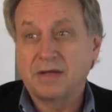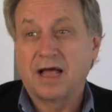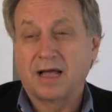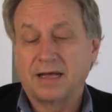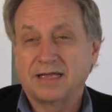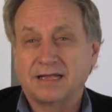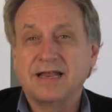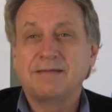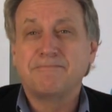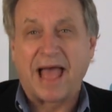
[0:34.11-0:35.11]
Uh, it,
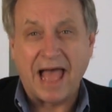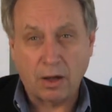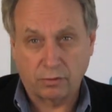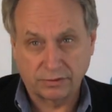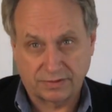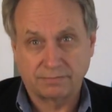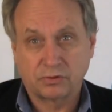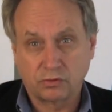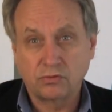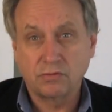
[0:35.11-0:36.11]
it empowers
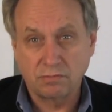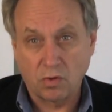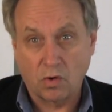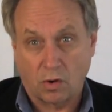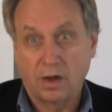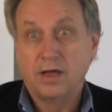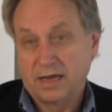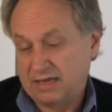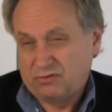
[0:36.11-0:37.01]
them to do more